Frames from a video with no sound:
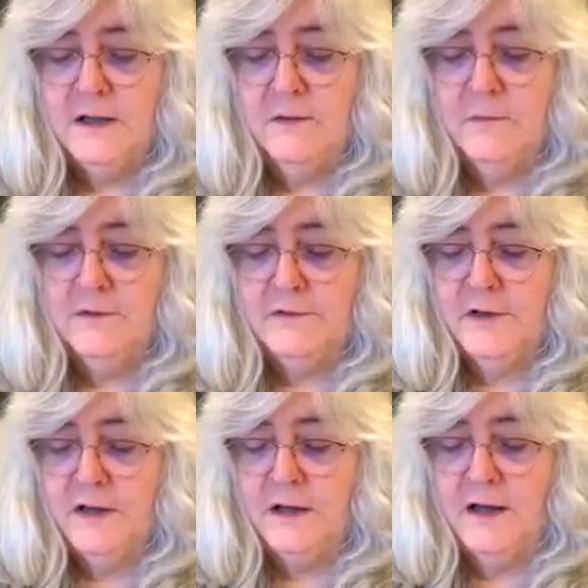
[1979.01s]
Once again, I